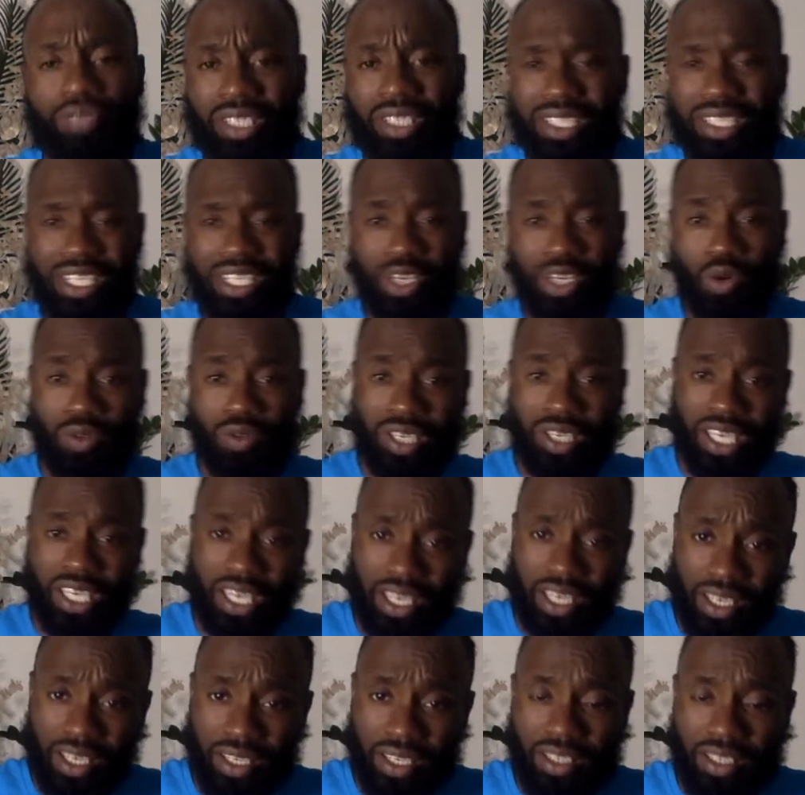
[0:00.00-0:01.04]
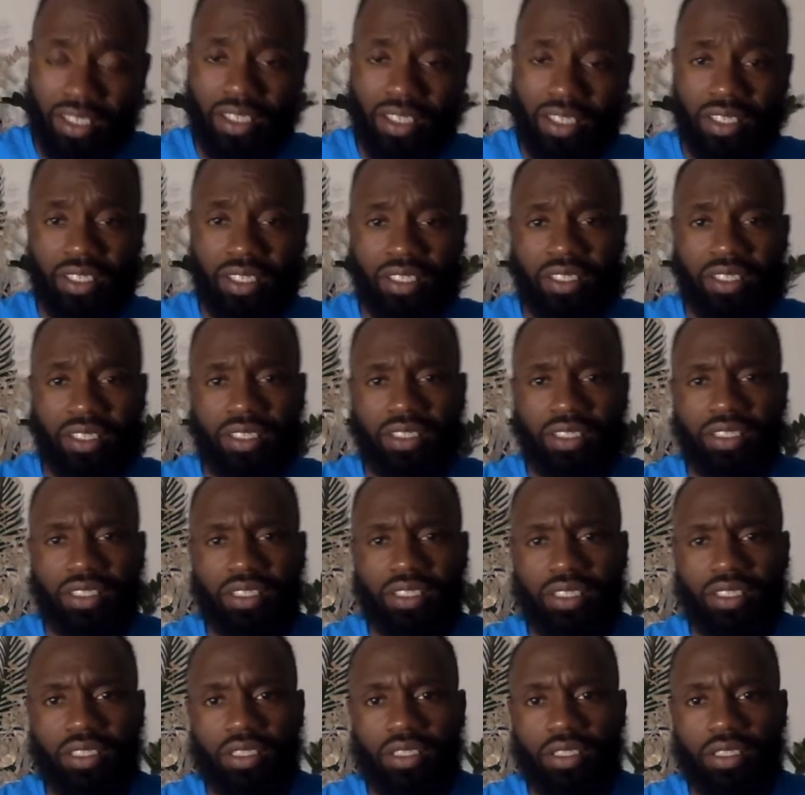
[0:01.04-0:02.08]
They don't care.
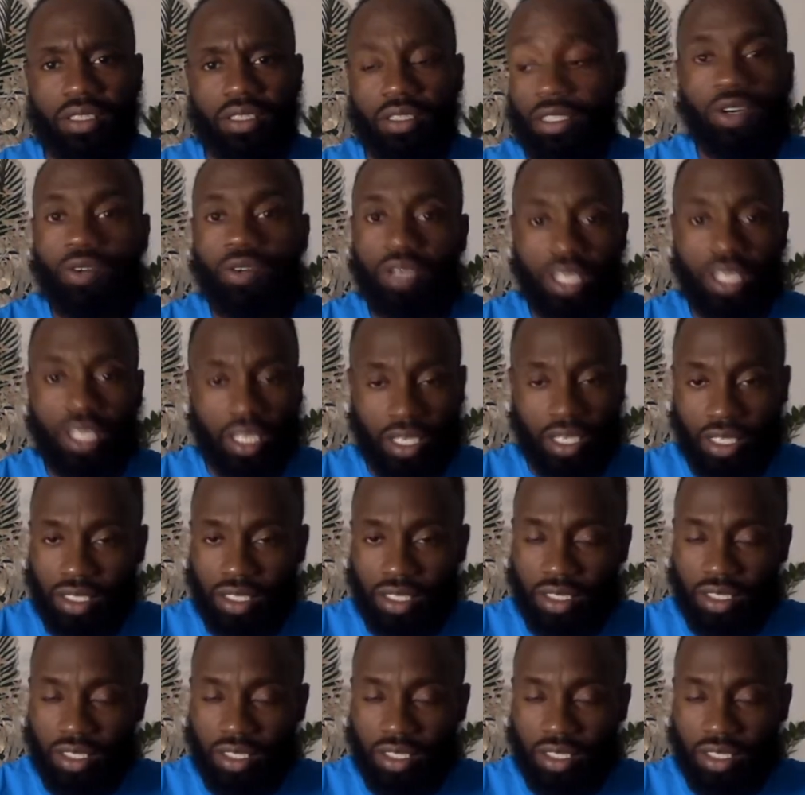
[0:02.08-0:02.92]
They care.